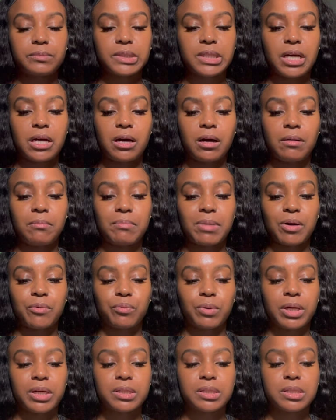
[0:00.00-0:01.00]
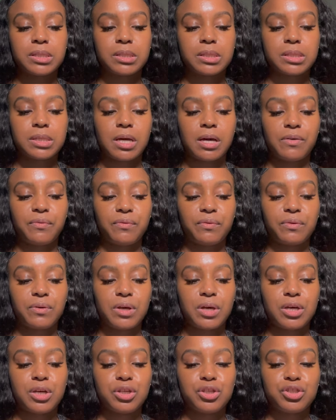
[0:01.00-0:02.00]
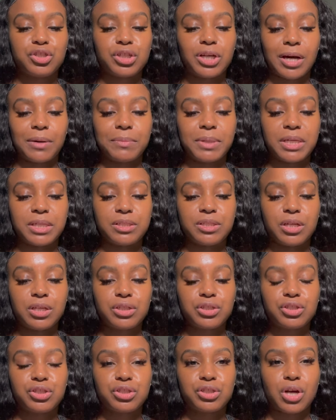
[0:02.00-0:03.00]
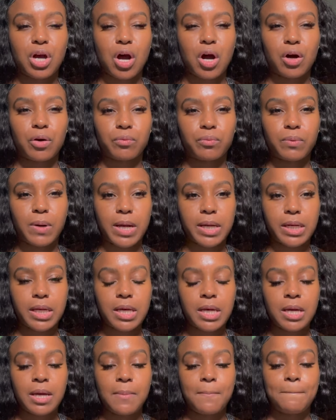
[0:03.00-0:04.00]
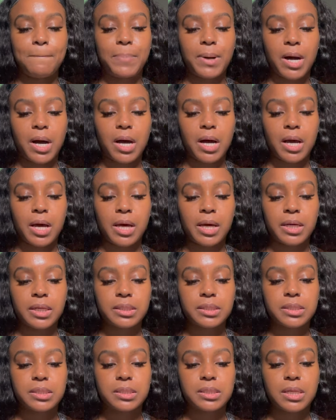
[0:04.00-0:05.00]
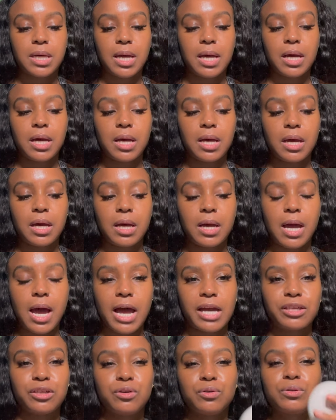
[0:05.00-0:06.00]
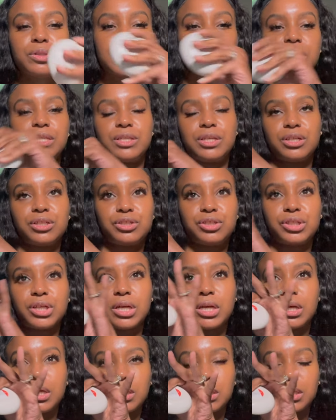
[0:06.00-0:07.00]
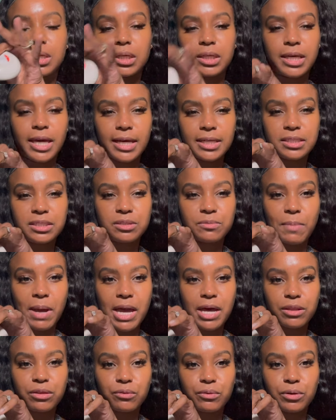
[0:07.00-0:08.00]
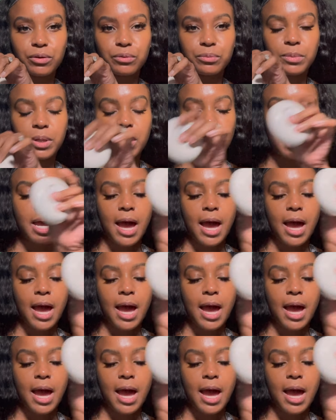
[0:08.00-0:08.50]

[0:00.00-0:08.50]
um, my rings and stuff. She got me a dish already, but I use that dish in the guest bathroom.